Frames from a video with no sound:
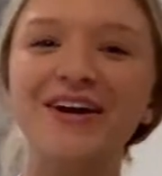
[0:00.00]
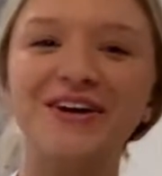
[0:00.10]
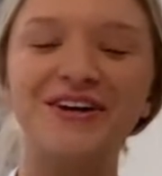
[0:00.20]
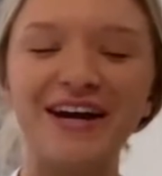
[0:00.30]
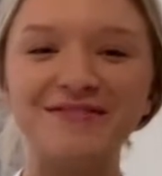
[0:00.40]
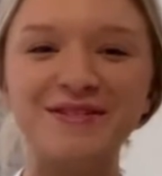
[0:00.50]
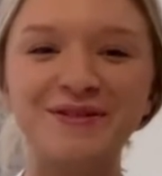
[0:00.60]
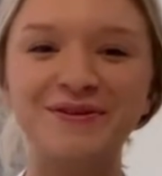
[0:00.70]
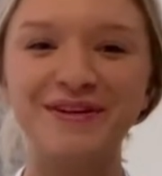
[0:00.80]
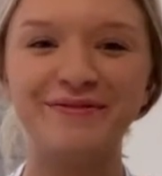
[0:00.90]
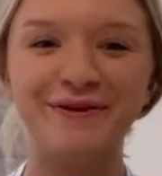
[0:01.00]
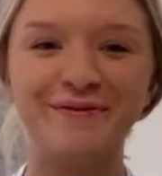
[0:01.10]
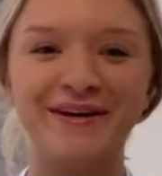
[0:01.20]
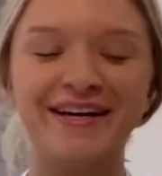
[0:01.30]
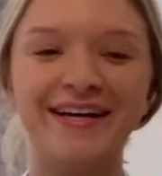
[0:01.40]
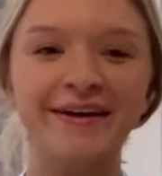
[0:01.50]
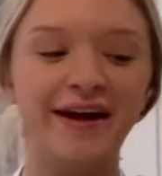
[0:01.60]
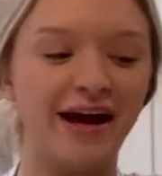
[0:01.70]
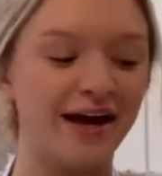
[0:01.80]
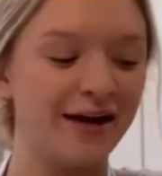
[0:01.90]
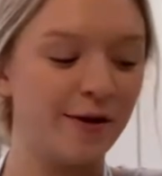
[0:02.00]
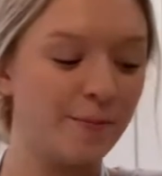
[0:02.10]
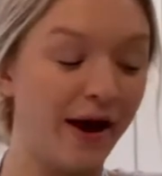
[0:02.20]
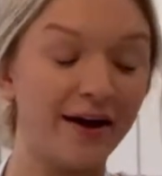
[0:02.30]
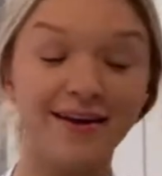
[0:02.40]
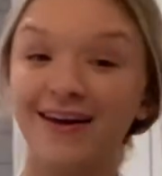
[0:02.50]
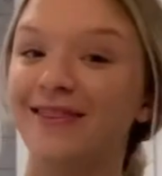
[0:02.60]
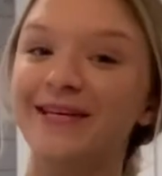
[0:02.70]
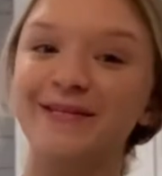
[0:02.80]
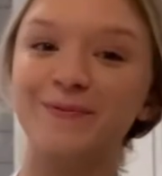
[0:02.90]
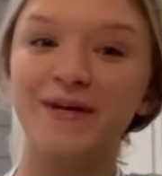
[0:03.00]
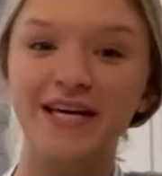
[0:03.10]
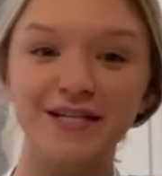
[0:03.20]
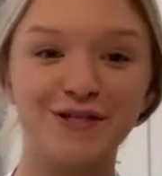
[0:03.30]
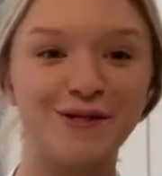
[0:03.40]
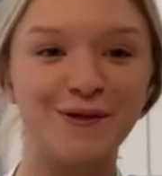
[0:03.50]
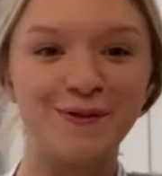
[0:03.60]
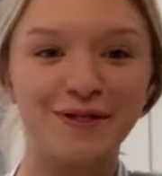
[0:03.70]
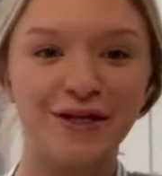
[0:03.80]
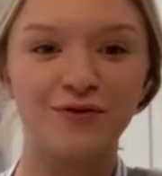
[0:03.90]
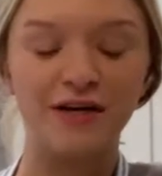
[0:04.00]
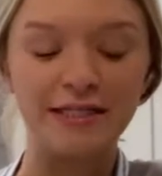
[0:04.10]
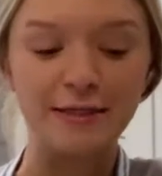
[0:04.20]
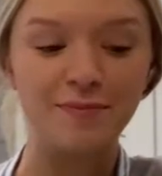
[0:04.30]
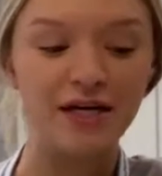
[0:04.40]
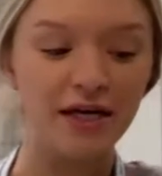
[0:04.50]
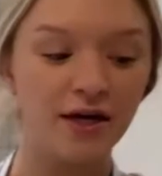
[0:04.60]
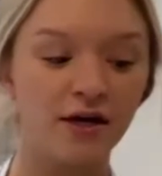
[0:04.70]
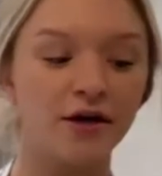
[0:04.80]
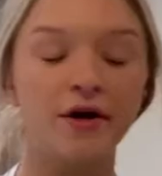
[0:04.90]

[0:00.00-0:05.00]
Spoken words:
Good afternoon, everyone. I am back again this week to show you another recipe.